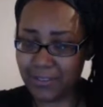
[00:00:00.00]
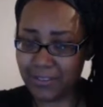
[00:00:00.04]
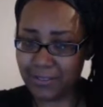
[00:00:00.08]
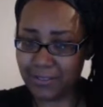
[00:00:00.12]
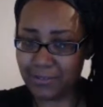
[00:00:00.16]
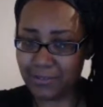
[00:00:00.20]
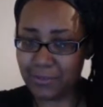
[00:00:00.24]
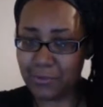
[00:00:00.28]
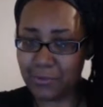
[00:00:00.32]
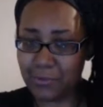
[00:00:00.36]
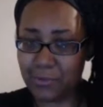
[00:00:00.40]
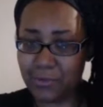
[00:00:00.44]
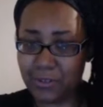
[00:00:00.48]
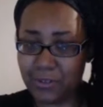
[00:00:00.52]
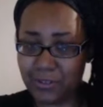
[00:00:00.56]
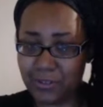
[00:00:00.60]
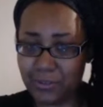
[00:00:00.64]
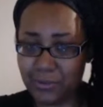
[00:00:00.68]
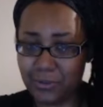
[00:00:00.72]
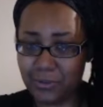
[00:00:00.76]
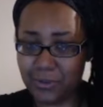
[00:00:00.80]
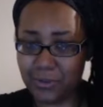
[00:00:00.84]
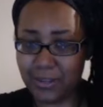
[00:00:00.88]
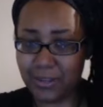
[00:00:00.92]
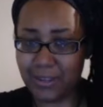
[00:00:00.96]
I talk to want
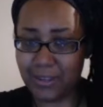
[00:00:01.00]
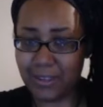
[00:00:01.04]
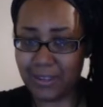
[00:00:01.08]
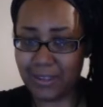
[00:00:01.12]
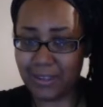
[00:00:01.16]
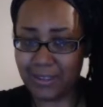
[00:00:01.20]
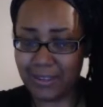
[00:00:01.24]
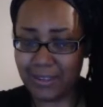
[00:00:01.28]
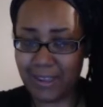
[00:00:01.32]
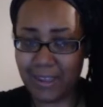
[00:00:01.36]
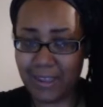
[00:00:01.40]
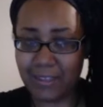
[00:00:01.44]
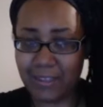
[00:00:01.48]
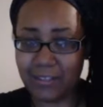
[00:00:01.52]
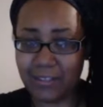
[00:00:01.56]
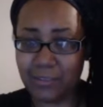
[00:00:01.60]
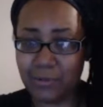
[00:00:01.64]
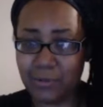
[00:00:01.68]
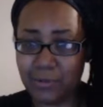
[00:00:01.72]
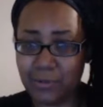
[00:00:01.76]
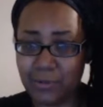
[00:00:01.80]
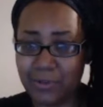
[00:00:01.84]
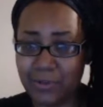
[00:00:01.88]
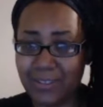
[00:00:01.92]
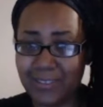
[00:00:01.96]
to do it at night.
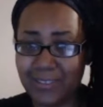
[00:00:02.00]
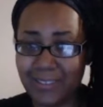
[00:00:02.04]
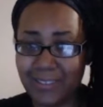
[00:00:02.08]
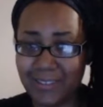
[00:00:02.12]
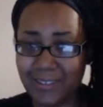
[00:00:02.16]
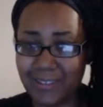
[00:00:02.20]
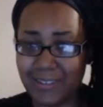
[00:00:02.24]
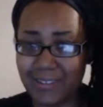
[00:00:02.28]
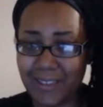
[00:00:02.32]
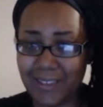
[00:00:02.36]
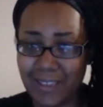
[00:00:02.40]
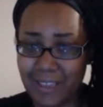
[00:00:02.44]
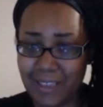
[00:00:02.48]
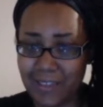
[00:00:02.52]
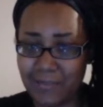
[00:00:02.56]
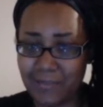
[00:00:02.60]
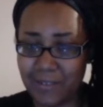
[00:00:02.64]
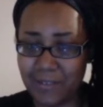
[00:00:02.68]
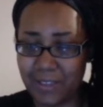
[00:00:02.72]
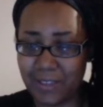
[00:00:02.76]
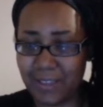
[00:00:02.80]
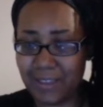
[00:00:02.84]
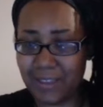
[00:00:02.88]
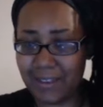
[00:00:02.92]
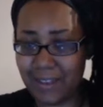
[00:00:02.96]
So we're doing it Sunday
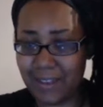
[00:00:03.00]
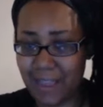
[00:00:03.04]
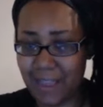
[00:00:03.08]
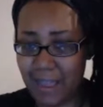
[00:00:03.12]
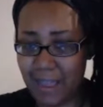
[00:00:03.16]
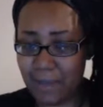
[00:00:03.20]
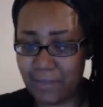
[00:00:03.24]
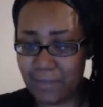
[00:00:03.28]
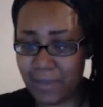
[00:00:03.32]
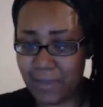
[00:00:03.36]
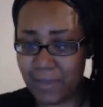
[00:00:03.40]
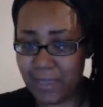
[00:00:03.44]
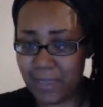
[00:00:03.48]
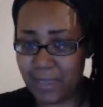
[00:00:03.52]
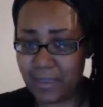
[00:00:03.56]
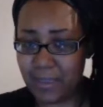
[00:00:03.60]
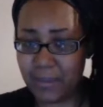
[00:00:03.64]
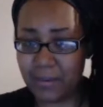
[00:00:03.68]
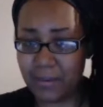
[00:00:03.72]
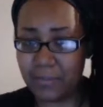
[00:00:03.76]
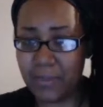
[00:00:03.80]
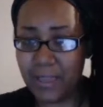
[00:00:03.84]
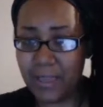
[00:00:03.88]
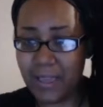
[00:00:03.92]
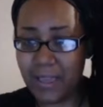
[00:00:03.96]
evening at 9
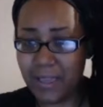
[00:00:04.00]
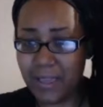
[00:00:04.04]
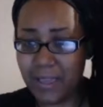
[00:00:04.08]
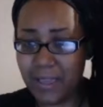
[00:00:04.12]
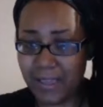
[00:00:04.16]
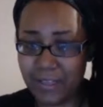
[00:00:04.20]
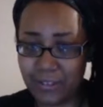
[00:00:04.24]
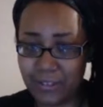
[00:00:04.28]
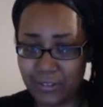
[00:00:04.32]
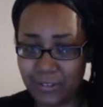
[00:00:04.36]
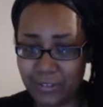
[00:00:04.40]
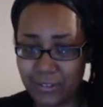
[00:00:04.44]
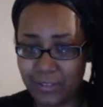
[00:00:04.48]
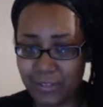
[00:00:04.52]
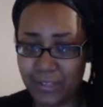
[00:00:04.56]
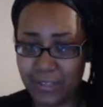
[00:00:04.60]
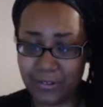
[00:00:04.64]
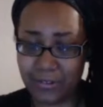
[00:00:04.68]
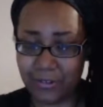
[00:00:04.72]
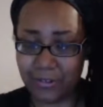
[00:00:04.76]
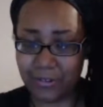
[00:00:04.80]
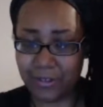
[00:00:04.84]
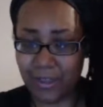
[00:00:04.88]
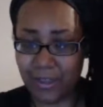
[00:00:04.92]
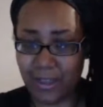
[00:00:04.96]
p.m. Eastern
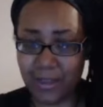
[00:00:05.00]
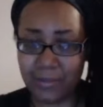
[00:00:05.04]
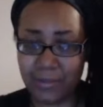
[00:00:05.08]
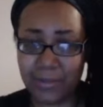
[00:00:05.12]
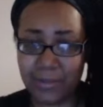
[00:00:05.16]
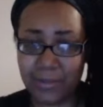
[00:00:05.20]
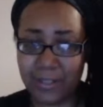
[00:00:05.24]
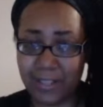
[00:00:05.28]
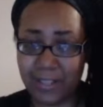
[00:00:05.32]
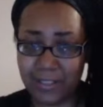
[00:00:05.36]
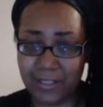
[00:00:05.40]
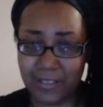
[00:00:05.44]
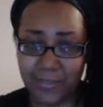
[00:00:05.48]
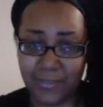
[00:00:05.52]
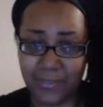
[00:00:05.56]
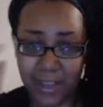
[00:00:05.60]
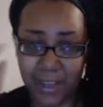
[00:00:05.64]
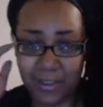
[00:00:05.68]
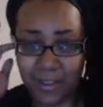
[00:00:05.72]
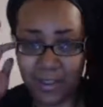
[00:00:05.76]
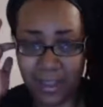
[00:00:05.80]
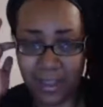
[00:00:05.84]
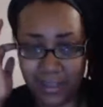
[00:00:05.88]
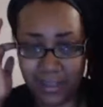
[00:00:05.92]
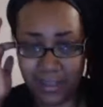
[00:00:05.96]
Standard Time, and that's fine.
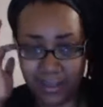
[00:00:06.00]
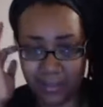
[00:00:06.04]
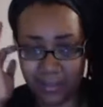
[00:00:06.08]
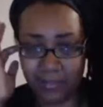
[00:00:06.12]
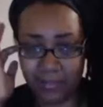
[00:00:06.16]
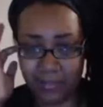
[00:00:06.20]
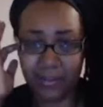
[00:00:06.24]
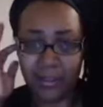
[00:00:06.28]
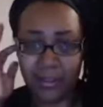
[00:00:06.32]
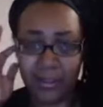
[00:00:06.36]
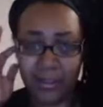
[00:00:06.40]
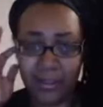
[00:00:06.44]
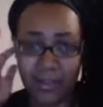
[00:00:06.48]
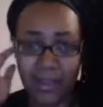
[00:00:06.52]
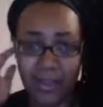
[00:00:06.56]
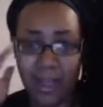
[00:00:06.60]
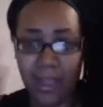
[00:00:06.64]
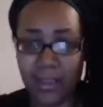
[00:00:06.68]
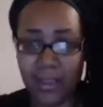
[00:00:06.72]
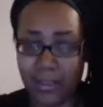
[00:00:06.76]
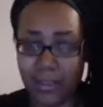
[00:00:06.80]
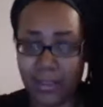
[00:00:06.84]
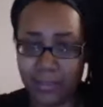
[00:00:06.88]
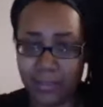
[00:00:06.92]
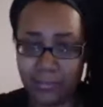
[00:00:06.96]
I
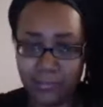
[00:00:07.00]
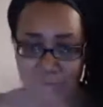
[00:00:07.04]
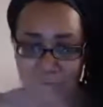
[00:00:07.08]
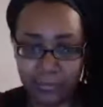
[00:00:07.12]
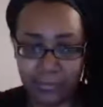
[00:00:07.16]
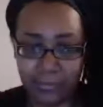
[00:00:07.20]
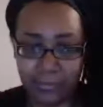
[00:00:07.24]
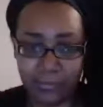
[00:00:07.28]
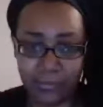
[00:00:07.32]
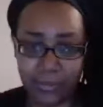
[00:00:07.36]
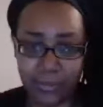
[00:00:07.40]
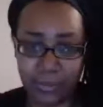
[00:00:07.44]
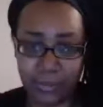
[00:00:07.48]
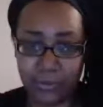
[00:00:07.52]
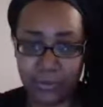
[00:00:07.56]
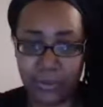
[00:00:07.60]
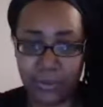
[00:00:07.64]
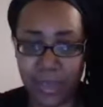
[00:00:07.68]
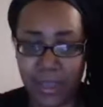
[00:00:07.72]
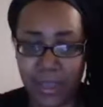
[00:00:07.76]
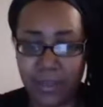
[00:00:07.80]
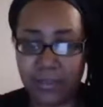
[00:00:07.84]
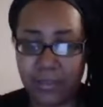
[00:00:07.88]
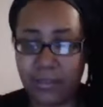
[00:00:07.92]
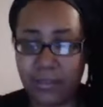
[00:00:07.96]
can do
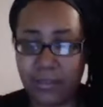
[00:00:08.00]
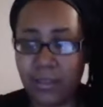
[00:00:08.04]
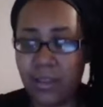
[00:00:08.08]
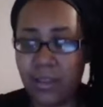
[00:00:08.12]
that.